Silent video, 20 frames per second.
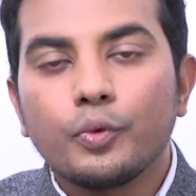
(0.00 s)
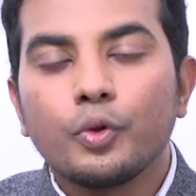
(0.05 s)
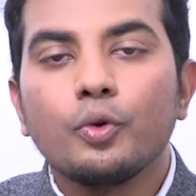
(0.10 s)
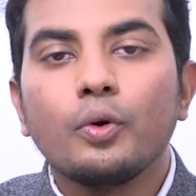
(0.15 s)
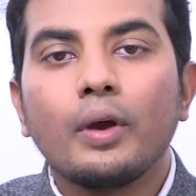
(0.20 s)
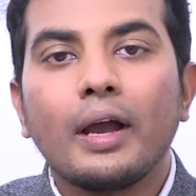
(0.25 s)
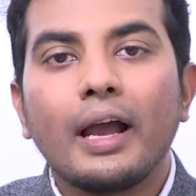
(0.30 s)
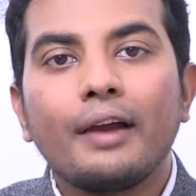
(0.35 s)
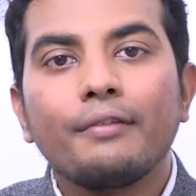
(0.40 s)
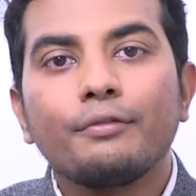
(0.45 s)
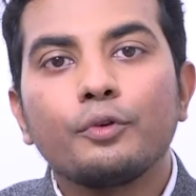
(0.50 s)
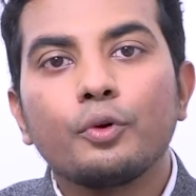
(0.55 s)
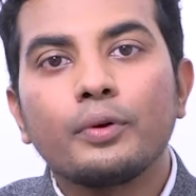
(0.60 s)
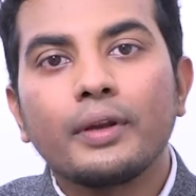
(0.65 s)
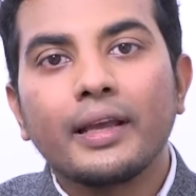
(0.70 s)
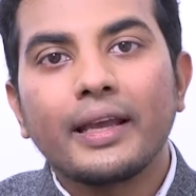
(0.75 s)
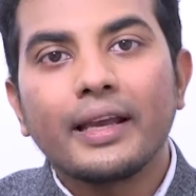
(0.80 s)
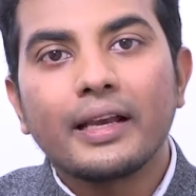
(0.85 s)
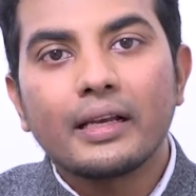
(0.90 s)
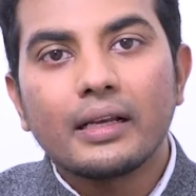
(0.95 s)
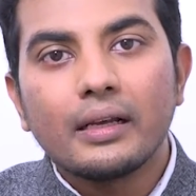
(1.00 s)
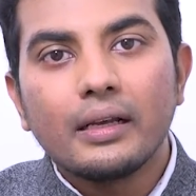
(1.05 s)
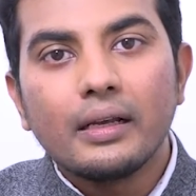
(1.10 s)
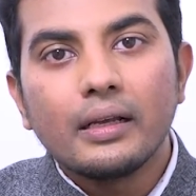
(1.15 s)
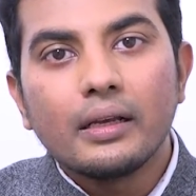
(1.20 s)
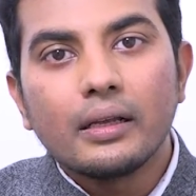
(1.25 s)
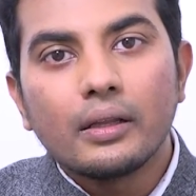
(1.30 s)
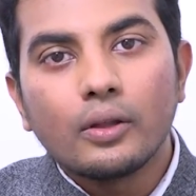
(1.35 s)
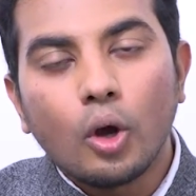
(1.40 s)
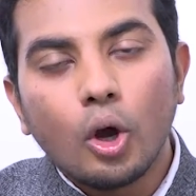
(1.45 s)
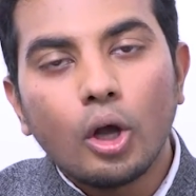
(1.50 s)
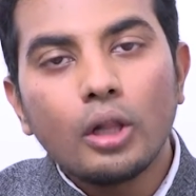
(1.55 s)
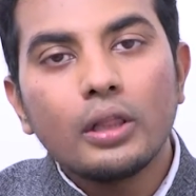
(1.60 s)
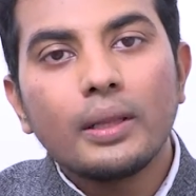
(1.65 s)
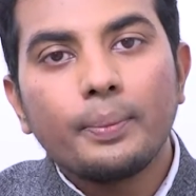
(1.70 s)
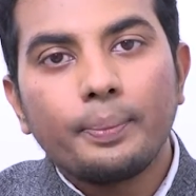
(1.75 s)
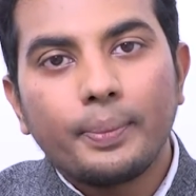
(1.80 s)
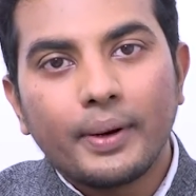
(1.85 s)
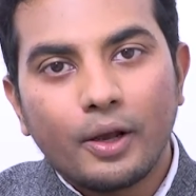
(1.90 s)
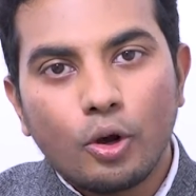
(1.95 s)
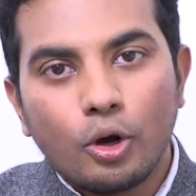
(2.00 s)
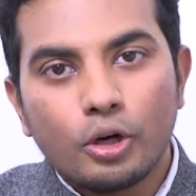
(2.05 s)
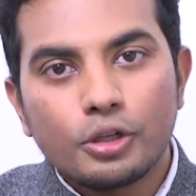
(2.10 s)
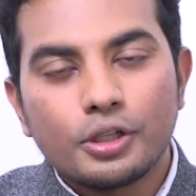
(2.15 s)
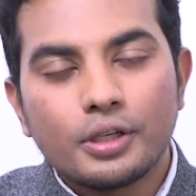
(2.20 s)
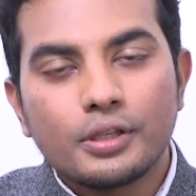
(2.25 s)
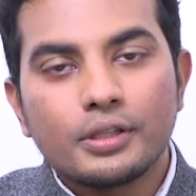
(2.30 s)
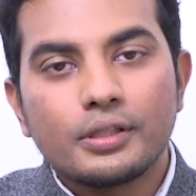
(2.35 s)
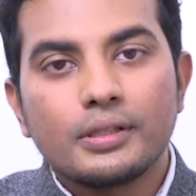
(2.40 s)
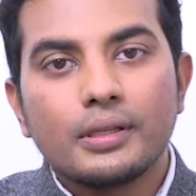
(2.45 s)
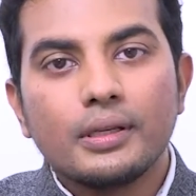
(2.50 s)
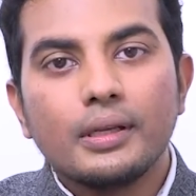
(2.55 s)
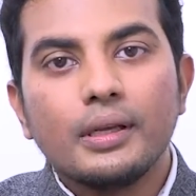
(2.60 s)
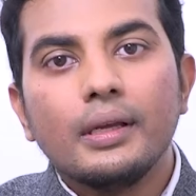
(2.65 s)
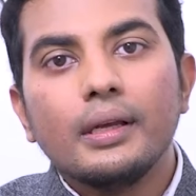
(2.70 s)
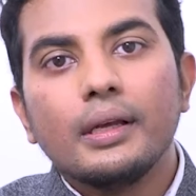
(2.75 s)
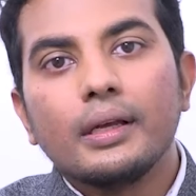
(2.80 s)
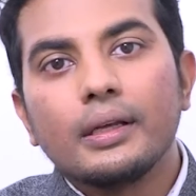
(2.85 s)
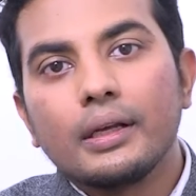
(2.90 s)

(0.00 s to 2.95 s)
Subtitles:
you have to take all the precautions